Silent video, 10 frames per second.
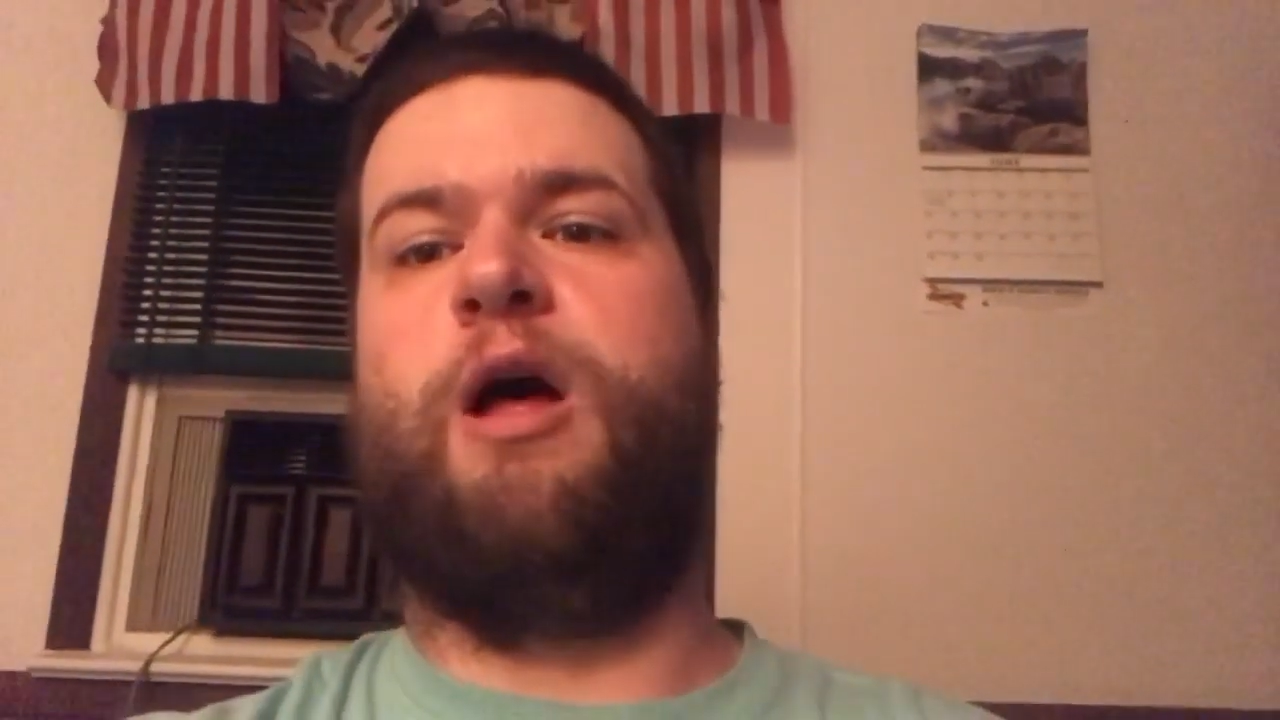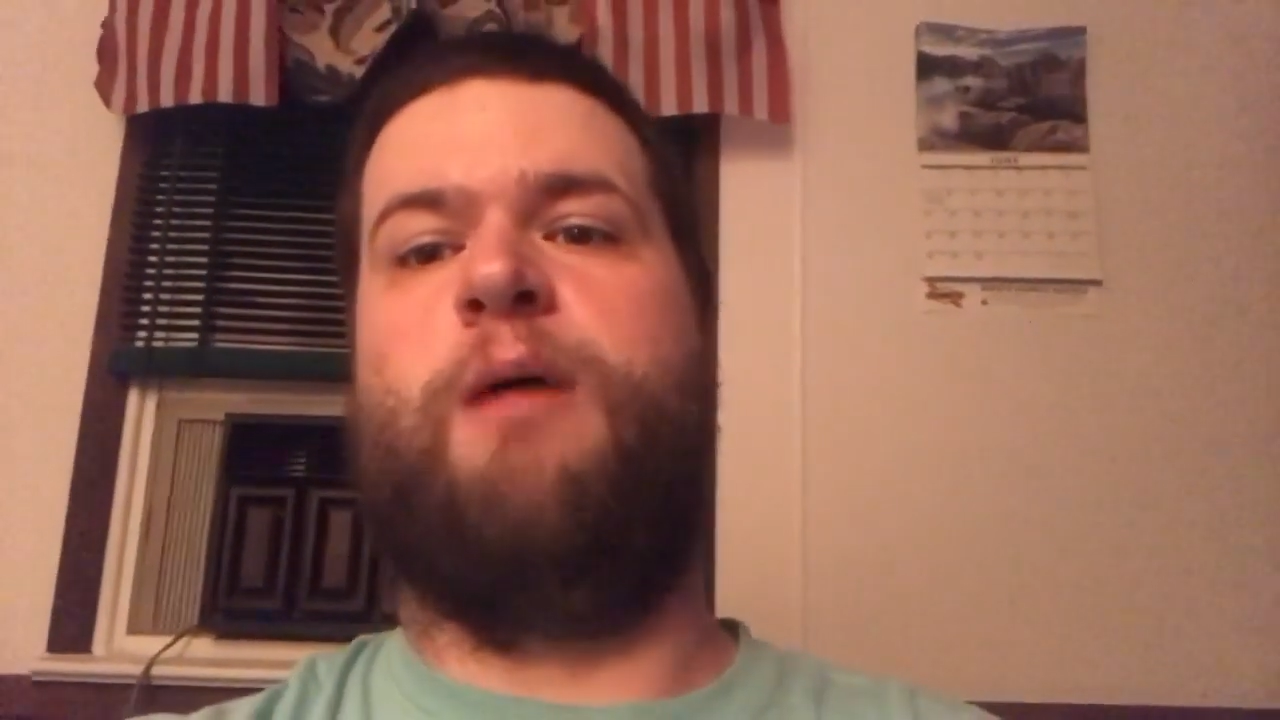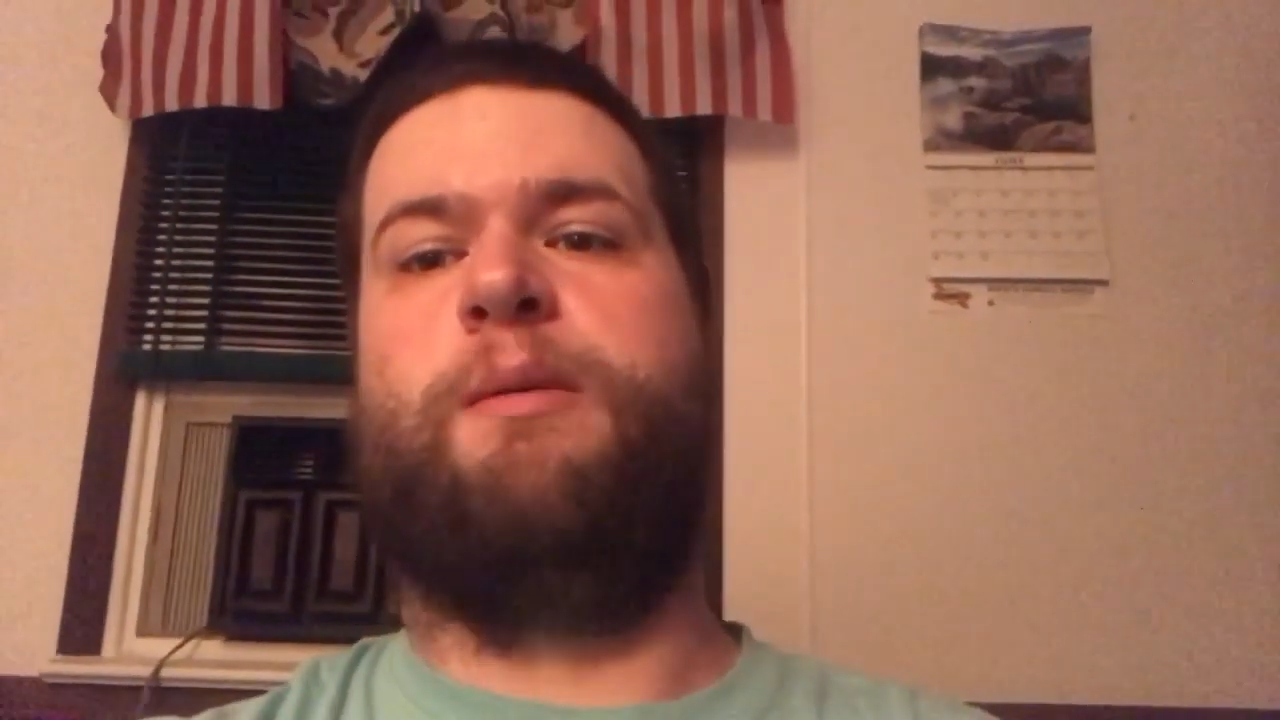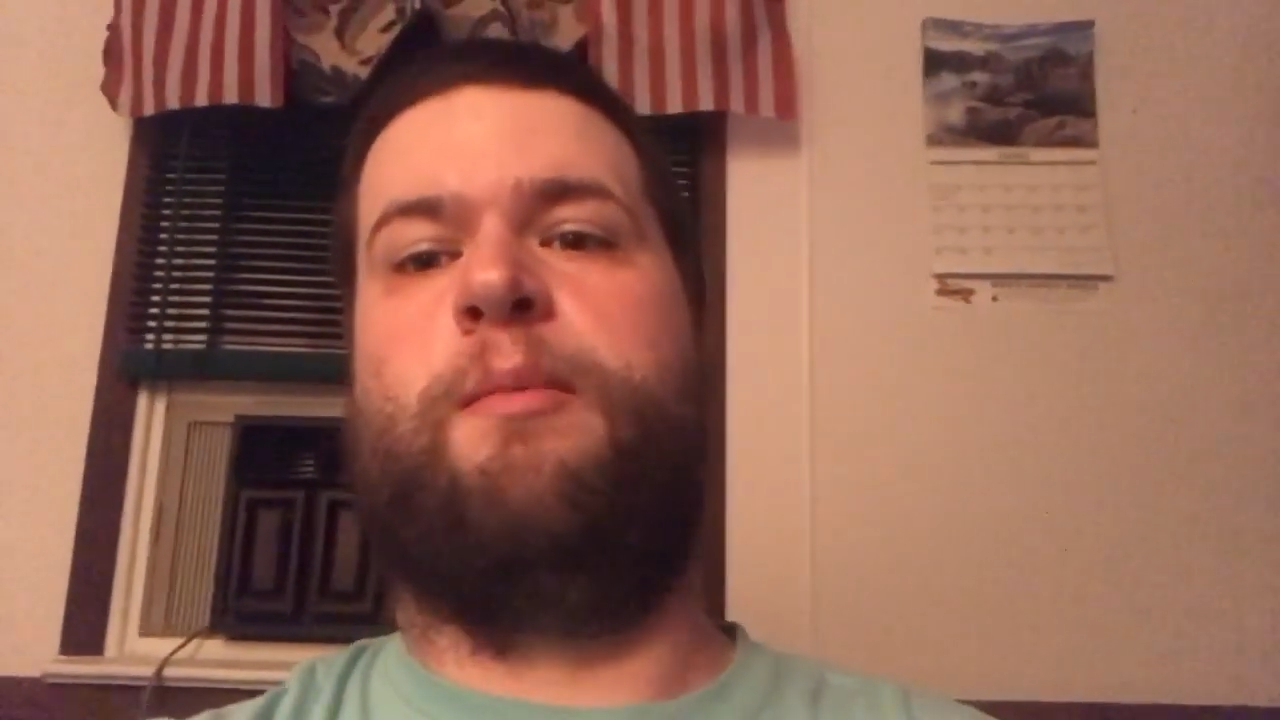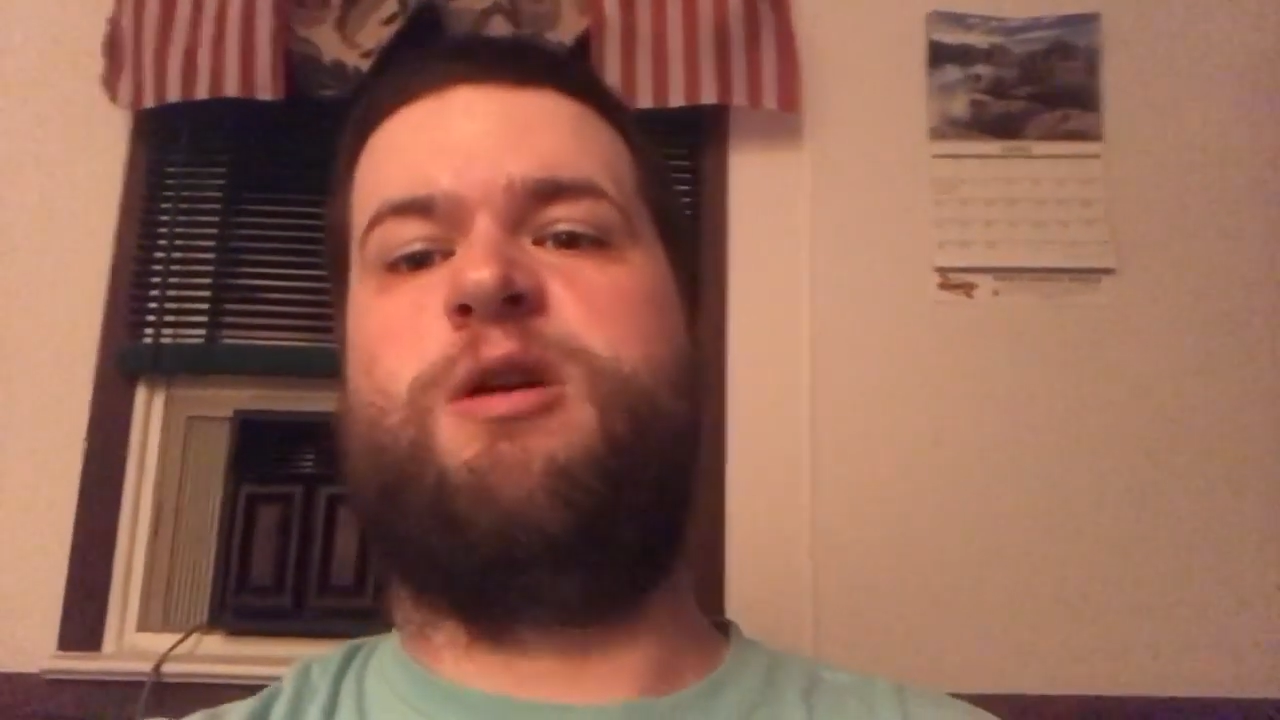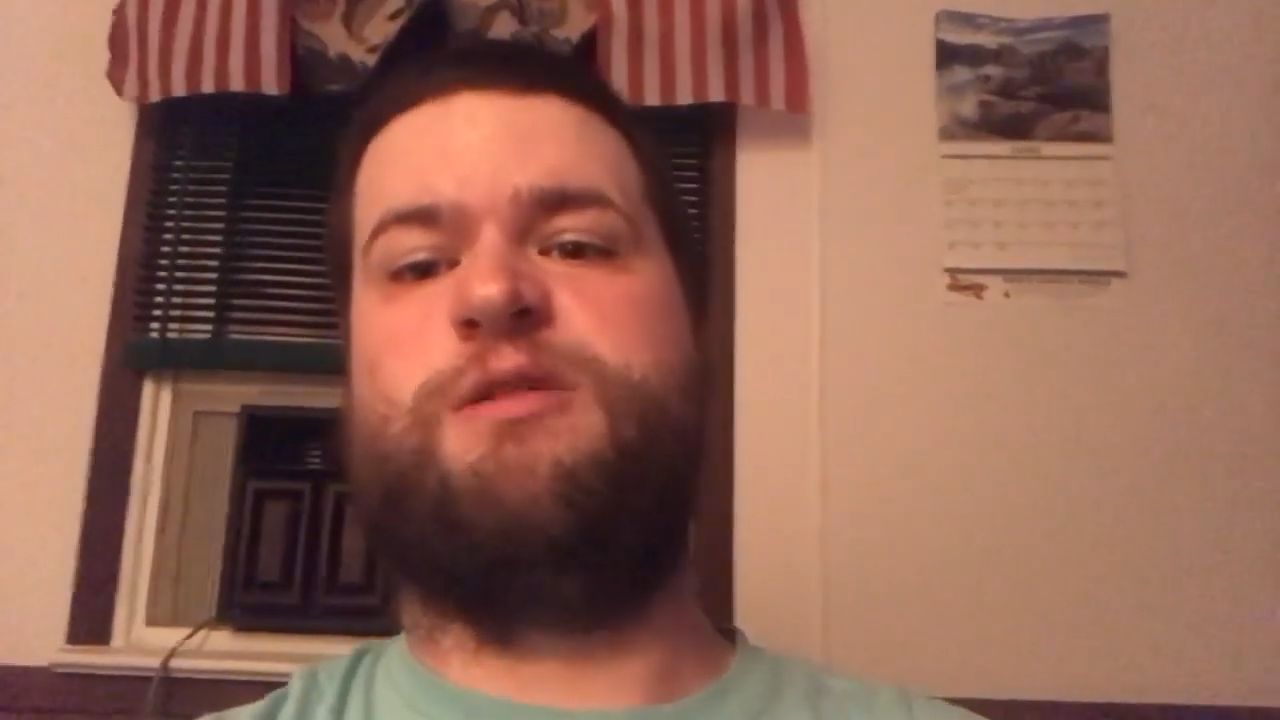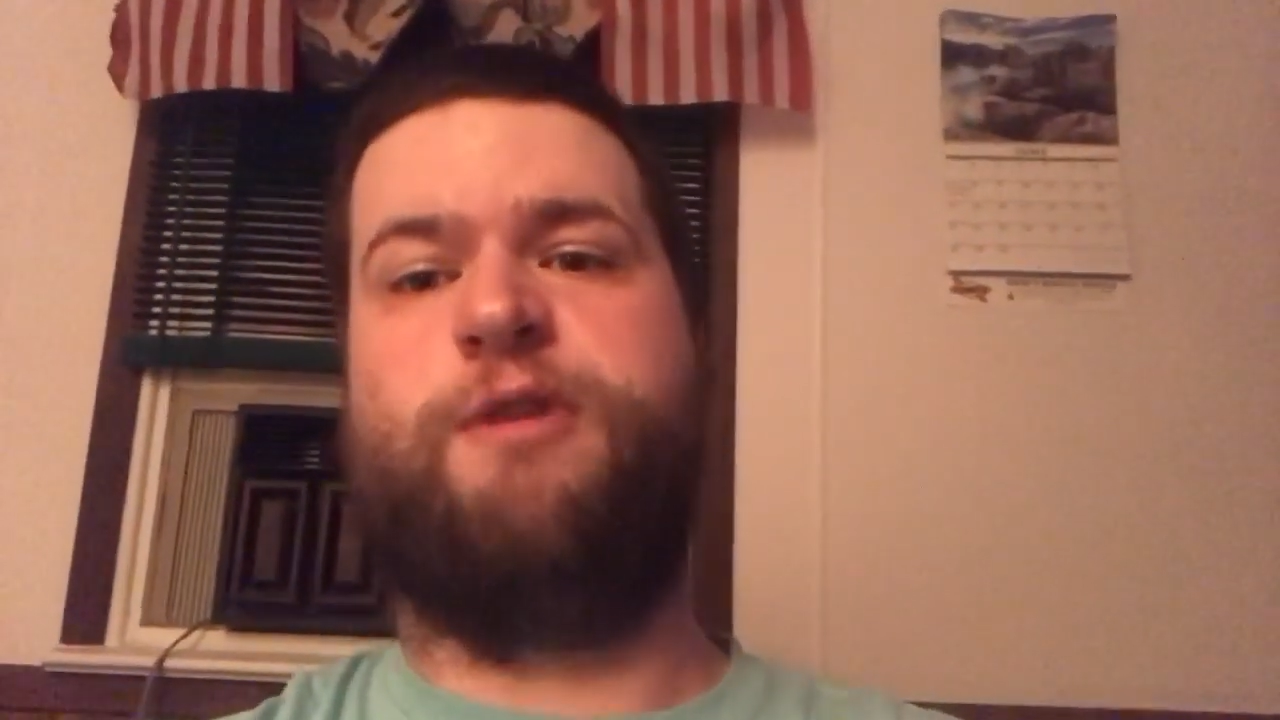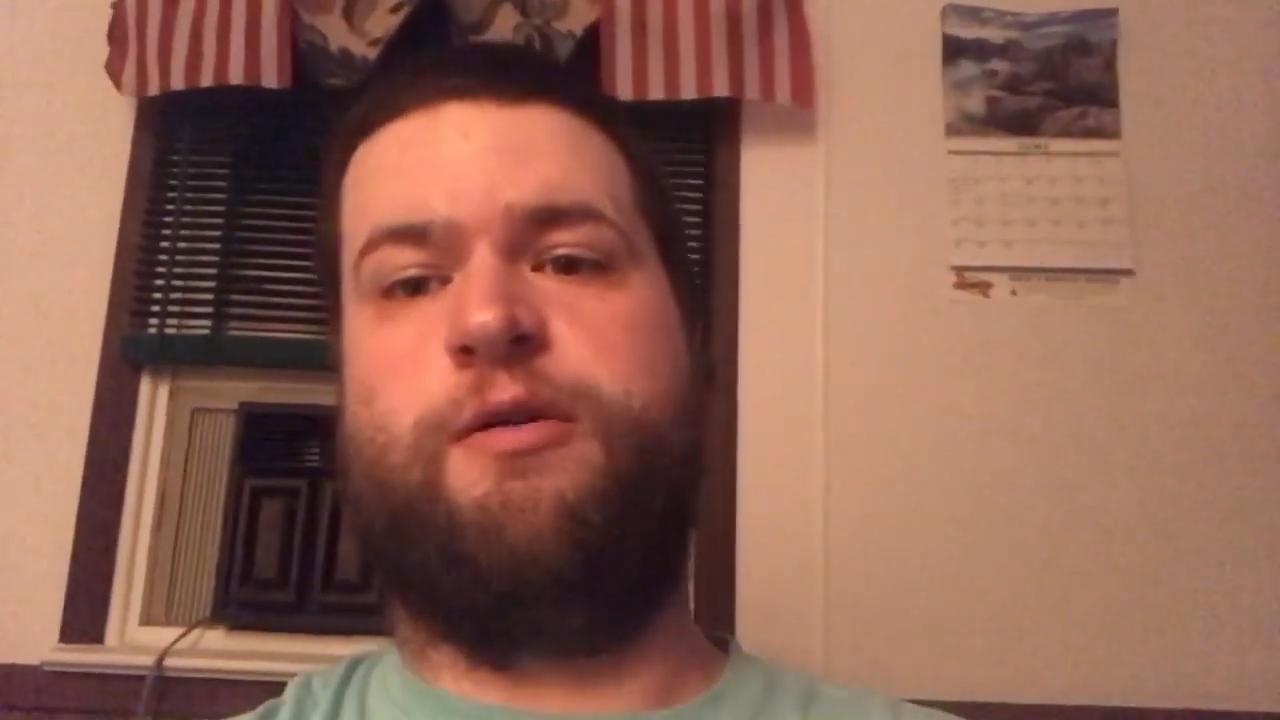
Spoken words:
on the Martinsville